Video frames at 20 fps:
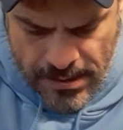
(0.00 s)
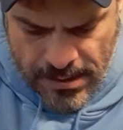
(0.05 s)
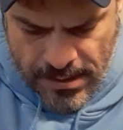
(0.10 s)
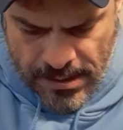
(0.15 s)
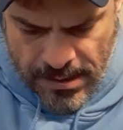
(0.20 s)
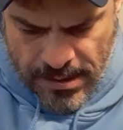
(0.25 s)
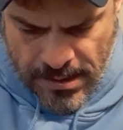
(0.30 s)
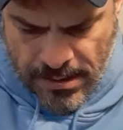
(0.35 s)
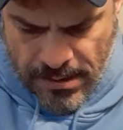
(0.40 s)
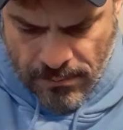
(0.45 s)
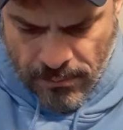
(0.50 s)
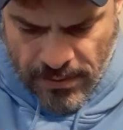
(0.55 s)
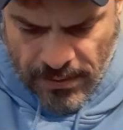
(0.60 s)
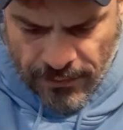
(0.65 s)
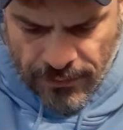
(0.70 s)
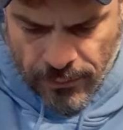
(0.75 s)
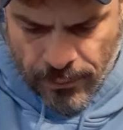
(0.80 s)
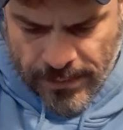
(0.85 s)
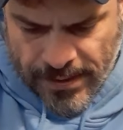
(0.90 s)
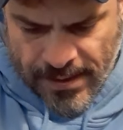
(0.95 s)
And what
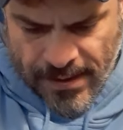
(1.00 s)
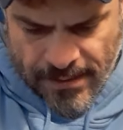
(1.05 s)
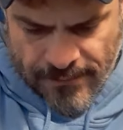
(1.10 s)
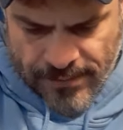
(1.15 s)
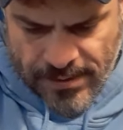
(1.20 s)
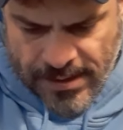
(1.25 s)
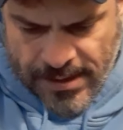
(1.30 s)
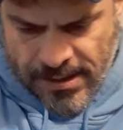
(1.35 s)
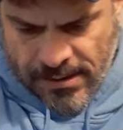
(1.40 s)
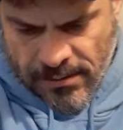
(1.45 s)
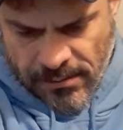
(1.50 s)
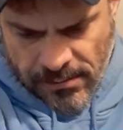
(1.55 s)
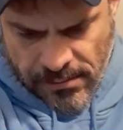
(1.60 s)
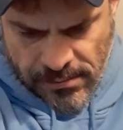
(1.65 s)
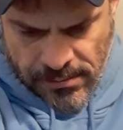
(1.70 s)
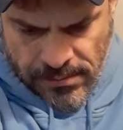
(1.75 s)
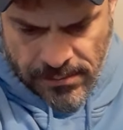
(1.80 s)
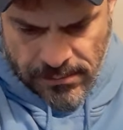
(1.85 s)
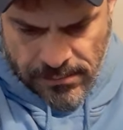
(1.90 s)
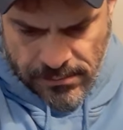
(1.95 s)
else do we have in
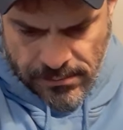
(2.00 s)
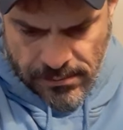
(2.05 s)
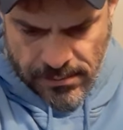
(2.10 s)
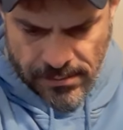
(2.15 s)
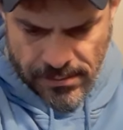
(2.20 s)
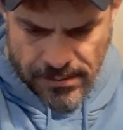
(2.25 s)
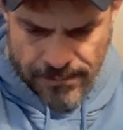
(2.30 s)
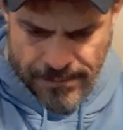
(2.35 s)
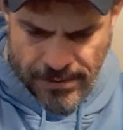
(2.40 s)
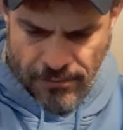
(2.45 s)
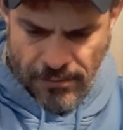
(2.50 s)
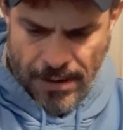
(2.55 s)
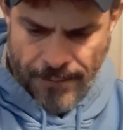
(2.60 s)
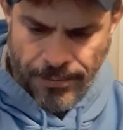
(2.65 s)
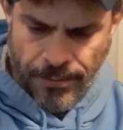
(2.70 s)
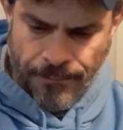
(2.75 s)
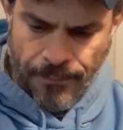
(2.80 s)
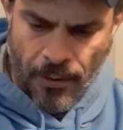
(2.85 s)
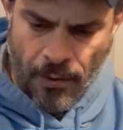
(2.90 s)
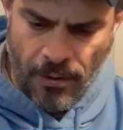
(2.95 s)
here? Let me grab
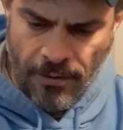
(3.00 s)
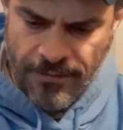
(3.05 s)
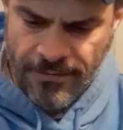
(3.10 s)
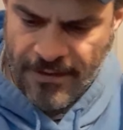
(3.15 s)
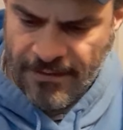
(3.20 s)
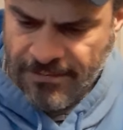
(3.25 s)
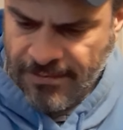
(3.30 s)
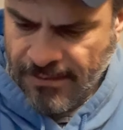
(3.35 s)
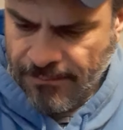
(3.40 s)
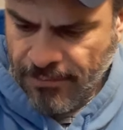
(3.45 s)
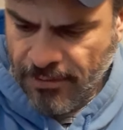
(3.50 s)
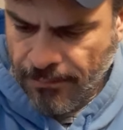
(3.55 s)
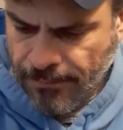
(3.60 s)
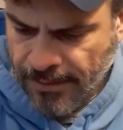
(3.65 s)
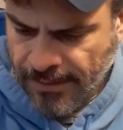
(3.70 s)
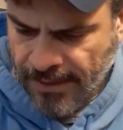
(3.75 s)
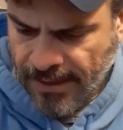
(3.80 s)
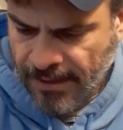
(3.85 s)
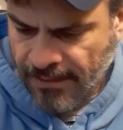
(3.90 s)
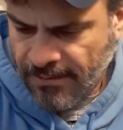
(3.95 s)
the ball, because that seems to
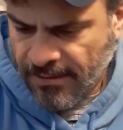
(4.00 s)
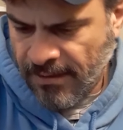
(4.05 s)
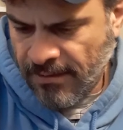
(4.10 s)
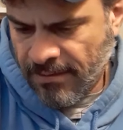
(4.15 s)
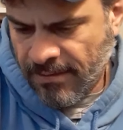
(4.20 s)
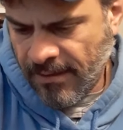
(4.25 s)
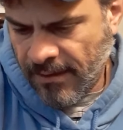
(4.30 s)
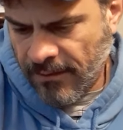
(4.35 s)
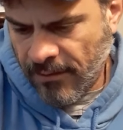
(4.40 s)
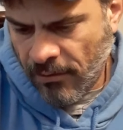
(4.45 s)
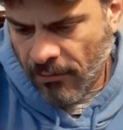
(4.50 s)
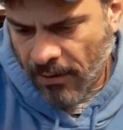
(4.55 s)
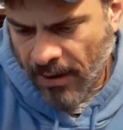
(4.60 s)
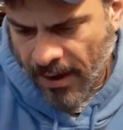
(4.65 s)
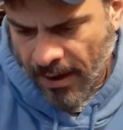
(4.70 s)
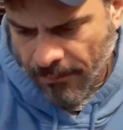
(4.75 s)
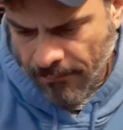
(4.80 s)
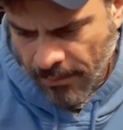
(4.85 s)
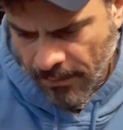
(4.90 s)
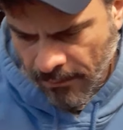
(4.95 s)
be the easiest thing to
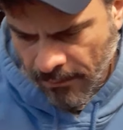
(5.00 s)
grab.